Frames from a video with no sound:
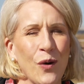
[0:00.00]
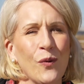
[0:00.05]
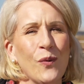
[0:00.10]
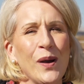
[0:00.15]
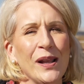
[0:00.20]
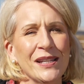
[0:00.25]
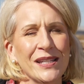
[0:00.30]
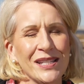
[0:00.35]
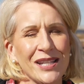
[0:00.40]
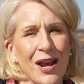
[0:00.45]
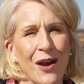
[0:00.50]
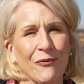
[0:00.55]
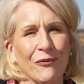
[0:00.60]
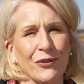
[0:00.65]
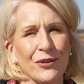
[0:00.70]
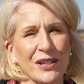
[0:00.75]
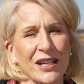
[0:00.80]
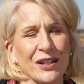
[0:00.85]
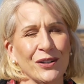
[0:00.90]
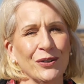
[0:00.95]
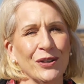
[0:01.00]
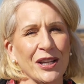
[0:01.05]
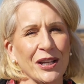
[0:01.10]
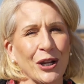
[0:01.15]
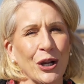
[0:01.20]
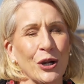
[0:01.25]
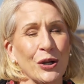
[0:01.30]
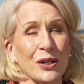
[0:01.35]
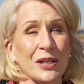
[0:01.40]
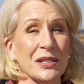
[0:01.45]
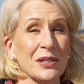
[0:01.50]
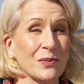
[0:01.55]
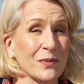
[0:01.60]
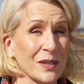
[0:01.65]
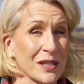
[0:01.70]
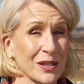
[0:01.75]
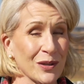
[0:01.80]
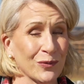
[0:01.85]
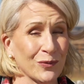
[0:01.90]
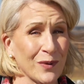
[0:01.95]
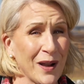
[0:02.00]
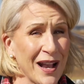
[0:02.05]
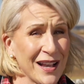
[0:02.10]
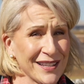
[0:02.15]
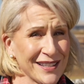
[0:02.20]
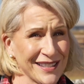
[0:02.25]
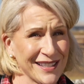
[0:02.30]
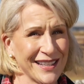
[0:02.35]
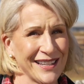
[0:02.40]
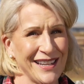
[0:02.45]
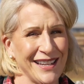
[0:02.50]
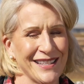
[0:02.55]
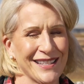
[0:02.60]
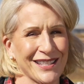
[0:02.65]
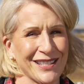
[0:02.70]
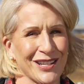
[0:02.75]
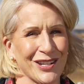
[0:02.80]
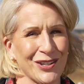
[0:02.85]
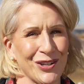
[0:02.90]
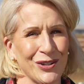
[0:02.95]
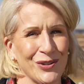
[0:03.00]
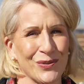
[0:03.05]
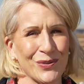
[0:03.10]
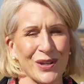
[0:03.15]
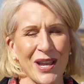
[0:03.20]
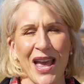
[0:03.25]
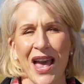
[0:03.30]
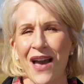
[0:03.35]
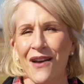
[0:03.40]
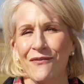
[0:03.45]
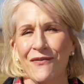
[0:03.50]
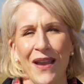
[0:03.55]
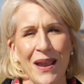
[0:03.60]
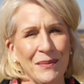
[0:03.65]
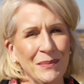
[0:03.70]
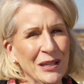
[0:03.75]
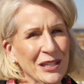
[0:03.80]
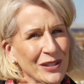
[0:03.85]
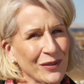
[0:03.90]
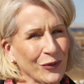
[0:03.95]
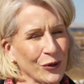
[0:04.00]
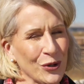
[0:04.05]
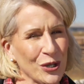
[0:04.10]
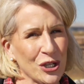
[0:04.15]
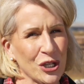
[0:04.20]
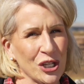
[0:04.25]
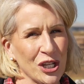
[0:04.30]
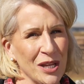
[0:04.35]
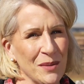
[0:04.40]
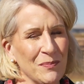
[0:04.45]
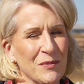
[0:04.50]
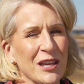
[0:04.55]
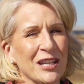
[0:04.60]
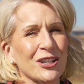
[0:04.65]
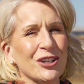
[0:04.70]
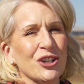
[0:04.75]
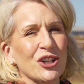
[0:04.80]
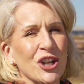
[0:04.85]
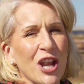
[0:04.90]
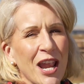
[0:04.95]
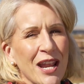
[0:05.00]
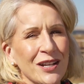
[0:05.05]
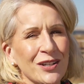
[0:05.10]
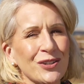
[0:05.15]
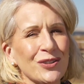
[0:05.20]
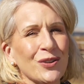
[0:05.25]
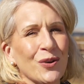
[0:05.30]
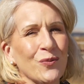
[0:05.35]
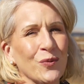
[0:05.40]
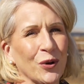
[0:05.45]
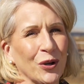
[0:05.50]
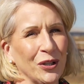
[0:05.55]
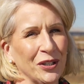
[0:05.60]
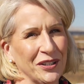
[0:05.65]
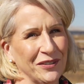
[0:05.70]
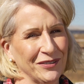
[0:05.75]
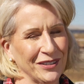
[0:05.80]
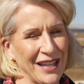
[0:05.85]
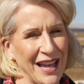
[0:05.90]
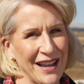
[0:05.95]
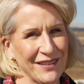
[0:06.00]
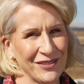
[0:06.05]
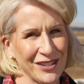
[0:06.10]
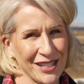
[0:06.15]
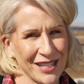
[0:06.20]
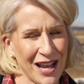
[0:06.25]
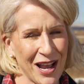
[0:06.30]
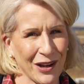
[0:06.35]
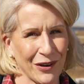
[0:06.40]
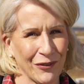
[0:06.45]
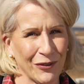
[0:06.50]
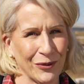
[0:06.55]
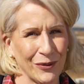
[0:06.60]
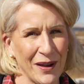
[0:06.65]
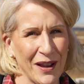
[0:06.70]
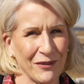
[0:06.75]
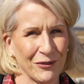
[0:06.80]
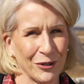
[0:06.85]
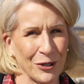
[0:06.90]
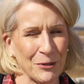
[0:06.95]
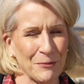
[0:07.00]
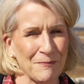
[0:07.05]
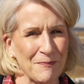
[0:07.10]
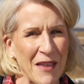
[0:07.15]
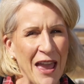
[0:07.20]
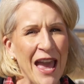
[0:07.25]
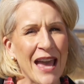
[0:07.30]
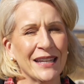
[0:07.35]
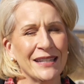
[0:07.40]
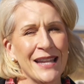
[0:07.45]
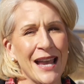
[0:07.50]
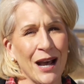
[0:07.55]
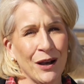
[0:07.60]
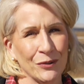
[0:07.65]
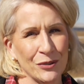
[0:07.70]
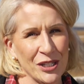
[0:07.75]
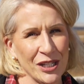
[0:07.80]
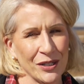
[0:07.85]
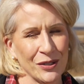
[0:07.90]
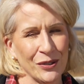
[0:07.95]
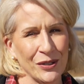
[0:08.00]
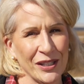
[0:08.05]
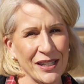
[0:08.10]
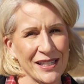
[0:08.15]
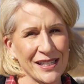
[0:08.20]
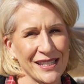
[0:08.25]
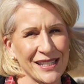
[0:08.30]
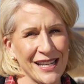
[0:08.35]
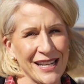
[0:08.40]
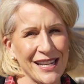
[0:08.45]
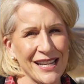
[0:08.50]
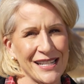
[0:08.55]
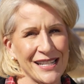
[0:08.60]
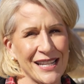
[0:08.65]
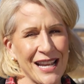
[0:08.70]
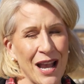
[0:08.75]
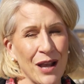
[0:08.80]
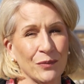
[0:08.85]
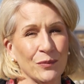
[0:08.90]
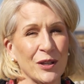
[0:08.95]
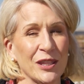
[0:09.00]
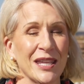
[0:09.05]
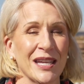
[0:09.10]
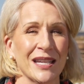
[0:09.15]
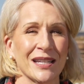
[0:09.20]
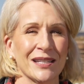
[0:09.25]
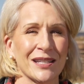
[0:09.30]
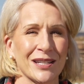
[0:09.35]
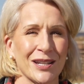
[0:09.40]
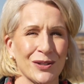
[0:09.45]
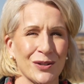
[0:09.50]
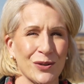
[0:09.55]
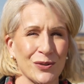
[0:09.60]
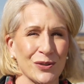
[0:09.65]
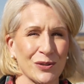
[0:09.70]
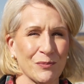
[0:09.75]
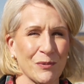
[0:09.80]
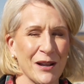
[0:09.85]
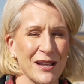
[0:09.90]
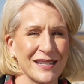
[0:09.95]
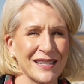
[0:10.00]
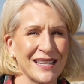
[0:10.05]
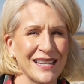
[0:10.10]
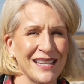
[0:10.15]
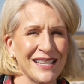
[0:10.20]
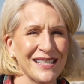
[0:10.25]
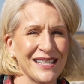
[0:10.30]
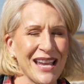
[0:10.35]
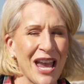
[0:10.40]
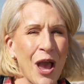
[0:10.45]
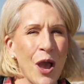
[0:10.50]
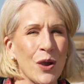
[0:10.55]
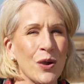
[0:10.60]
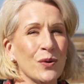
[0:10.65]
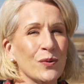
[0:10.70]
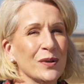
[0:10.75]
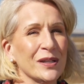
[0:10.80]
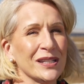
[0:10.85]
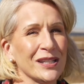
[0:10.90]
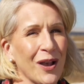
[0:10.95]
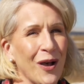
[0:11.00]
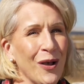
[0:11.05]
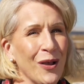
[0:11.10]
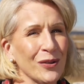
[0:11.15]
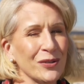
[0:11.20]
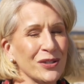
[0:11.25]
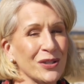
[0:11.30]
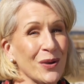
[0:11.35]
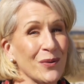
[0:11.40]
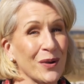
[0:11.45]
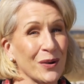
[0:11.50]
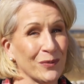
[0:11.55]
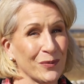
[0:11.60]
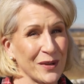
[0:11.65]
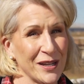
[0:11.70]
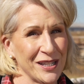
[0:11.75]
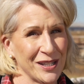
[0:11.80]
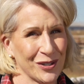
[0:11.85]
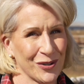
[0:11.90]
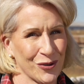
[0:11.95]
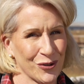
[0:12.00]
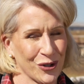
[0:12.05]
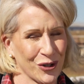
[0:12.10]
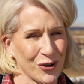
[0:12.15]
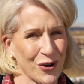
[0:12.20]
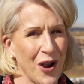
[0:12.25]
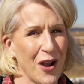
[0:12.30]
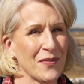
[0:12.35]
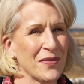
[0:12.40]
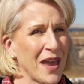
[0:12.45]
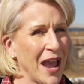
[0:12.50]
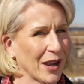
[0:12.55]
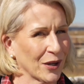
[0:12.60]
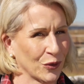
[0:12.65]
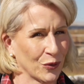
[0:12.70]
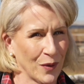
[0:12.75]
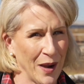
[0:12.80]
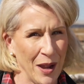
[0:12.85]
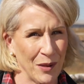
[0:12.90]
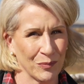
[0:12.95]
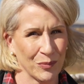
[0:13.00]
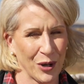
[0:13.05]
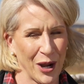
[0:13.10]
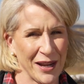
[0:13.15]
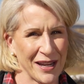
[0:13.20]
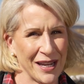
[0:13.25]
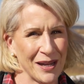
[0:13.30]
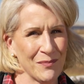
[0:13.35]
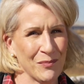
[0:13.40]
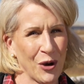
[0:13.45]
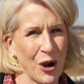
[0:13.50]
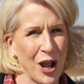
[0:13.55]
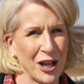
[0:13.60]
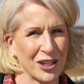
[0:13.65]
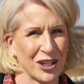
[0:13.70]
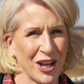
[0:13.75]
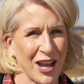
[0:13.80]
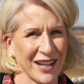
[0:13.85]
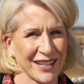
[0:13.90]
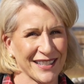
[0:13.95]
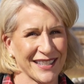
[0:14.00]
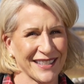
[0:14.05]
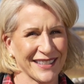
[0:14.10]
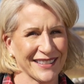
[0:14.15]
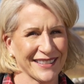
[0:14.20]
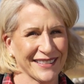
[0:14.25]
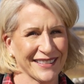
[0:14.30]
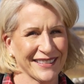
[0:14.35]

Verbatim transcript: One stop for Darryl and Curtis was the Roslin Institute, famous for a sheep that changed the world of livestock forever. Now Darryl is sitting down with the Institute's president, who was also a researcher on that groundbreaking project.